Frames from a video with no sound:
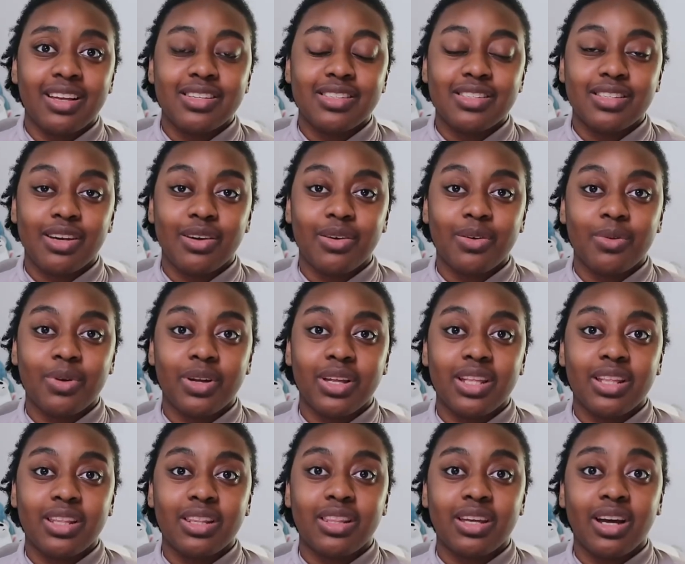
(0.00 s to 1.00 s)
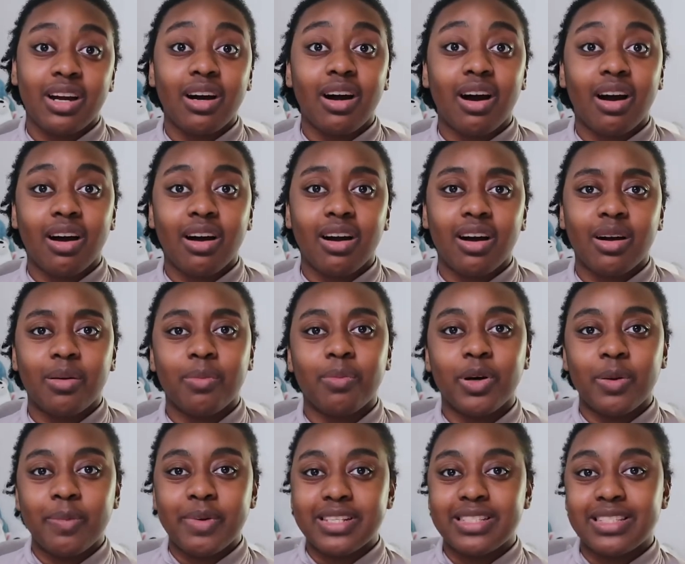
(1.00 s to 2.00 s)
So there are
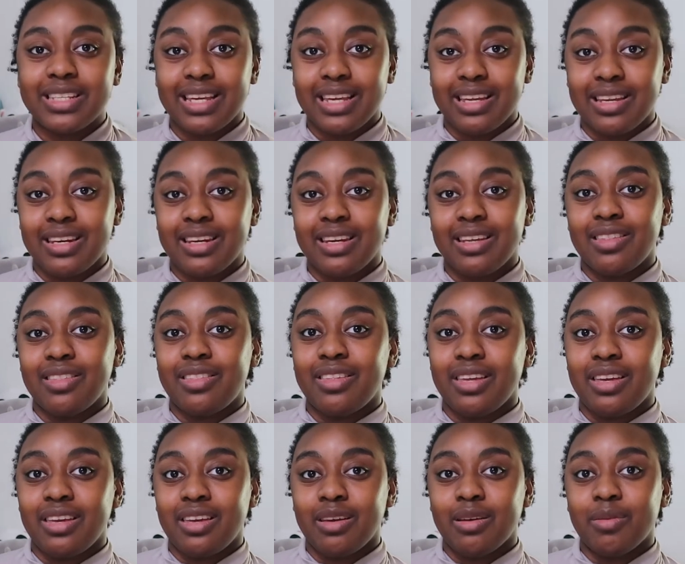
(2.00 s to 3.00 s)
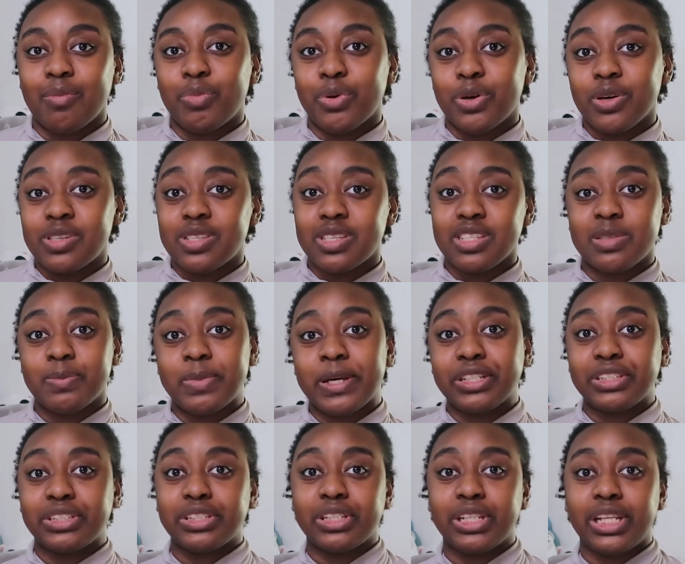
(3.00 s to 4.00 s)
moments in the books,
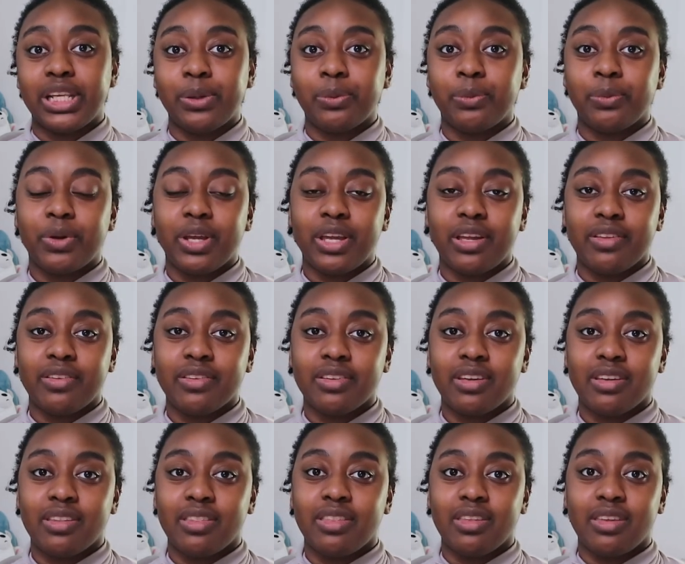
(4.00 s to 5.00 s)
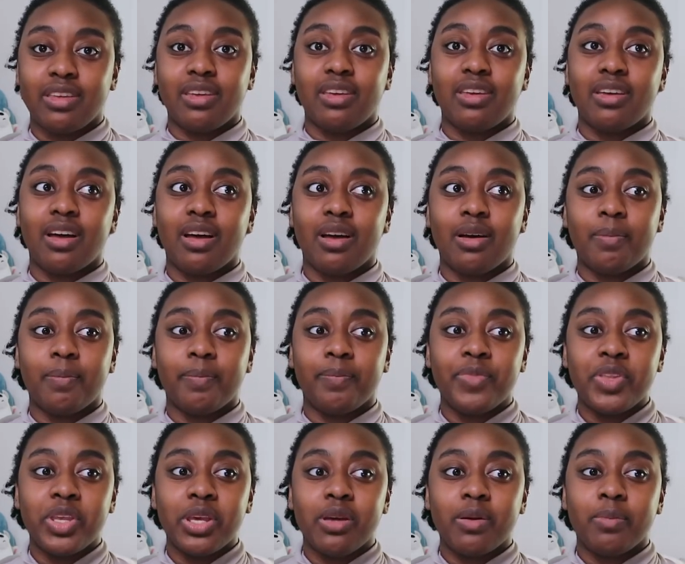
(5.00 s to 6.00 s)
especially in the um,
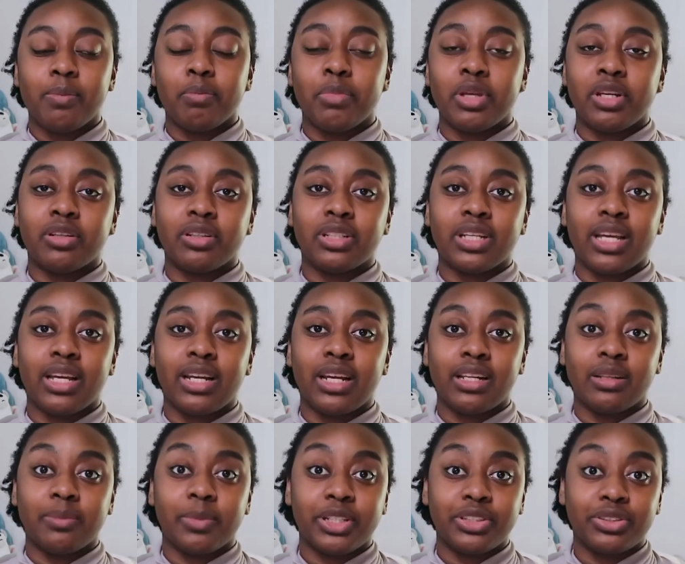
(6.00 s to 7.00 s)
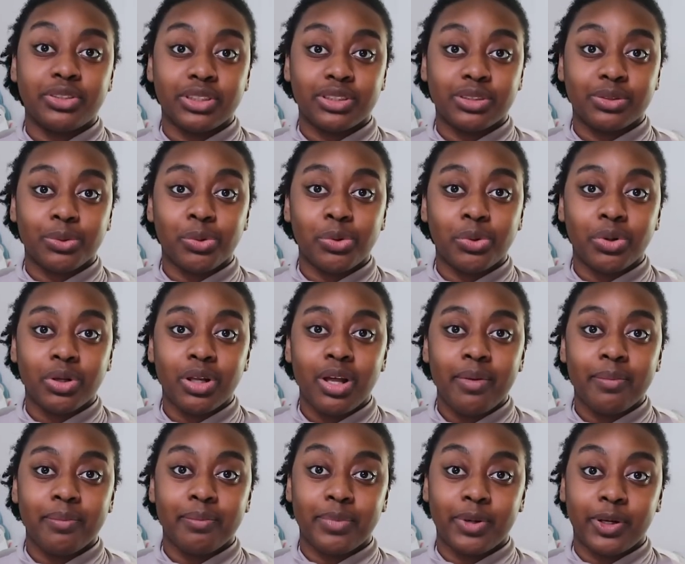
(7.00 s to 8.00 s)
middle and elementary school
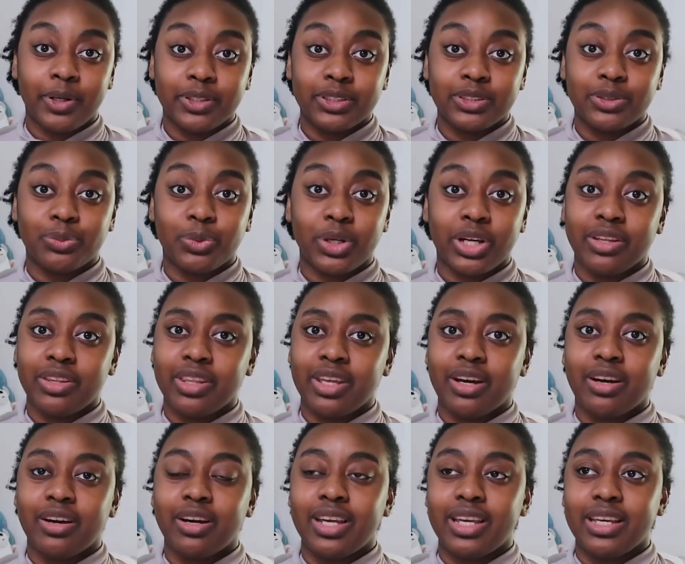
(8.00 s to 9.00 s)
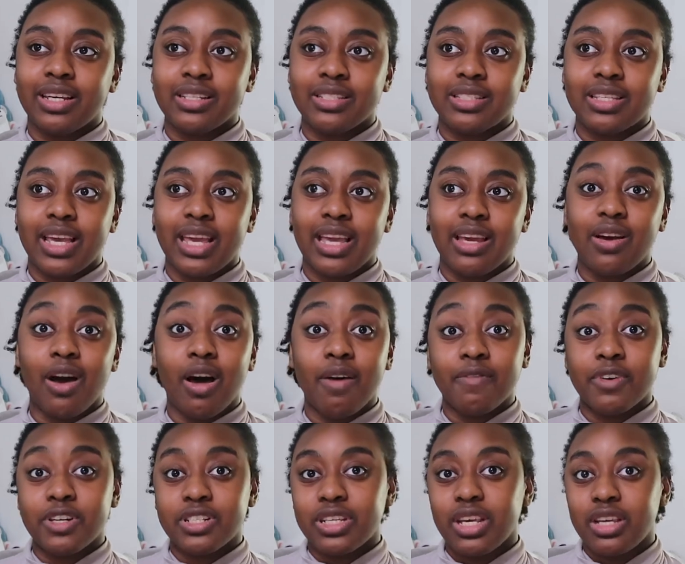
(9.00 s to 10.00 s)
books where there is a
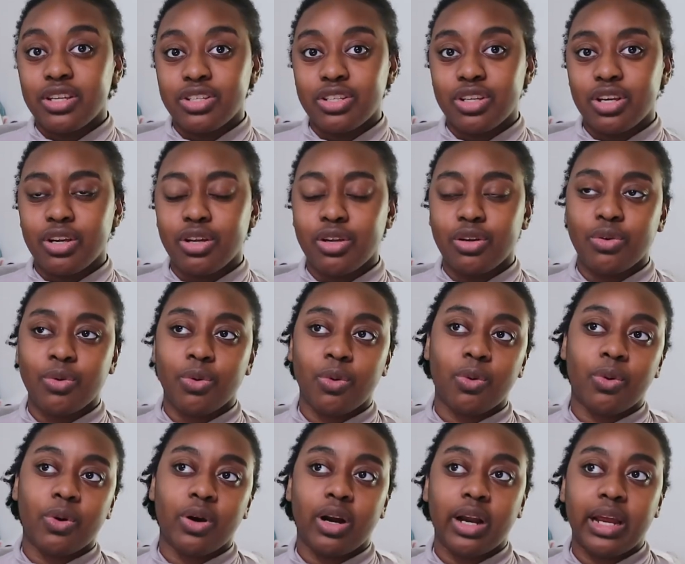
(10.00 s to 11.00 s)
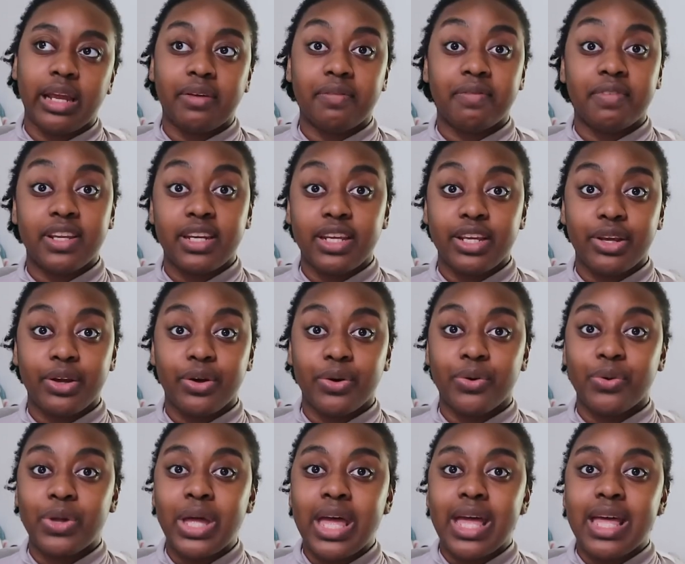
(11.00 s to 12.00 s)
conversation or a
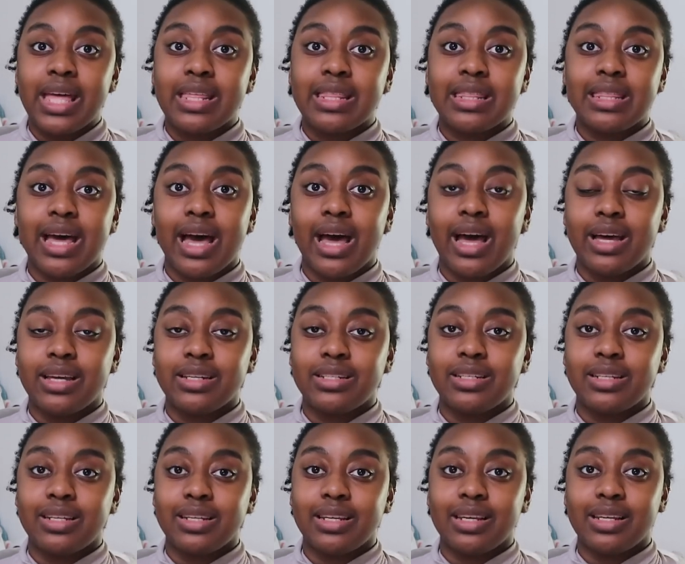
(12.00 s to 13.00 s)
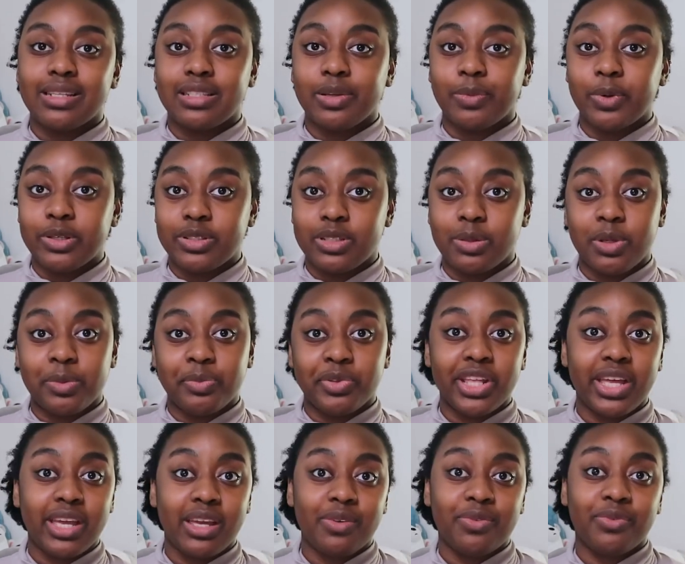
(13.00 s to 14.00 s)
video that is supposed to be
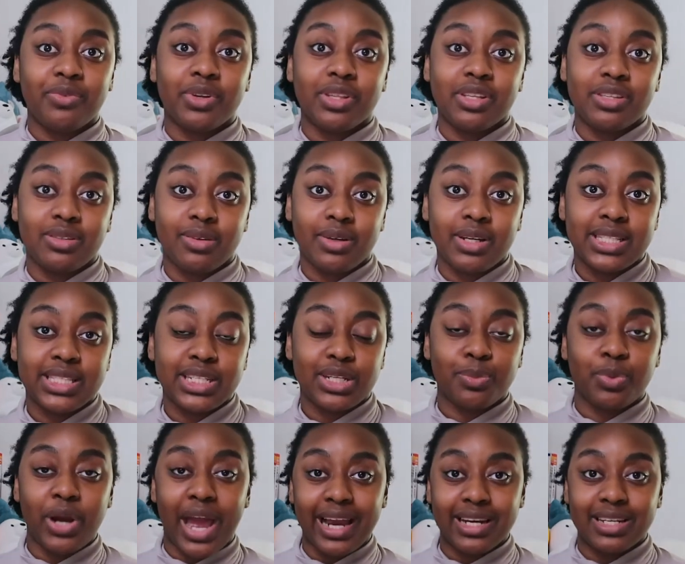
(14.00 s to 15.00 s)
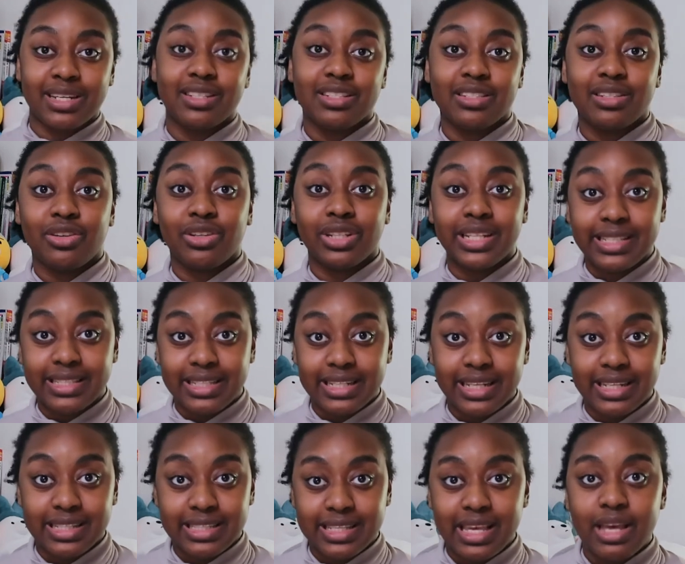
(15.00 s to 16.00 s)
played for the students to practice their
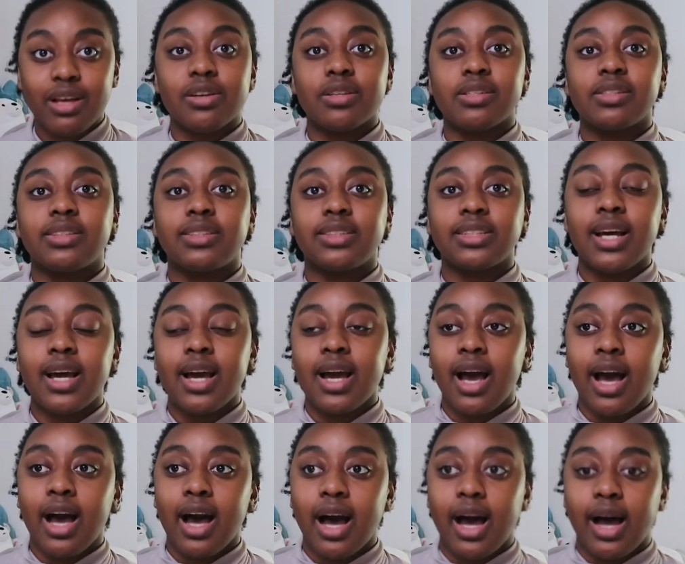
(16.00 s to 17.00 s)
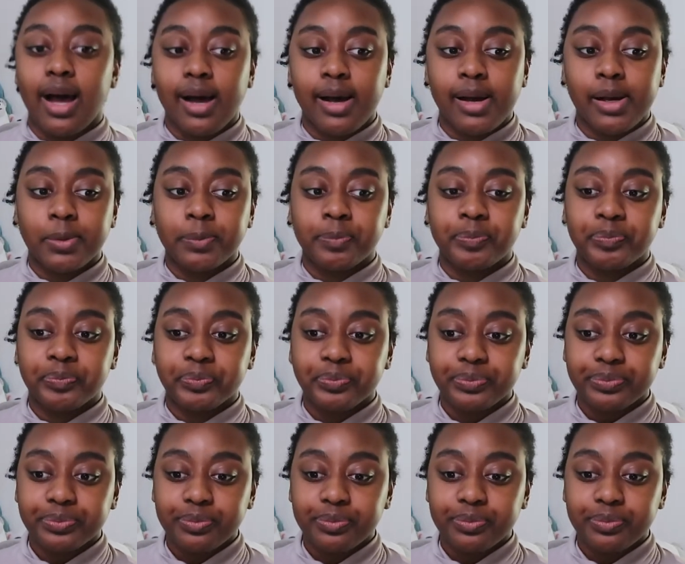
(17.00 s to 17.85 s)
listening skills. Um,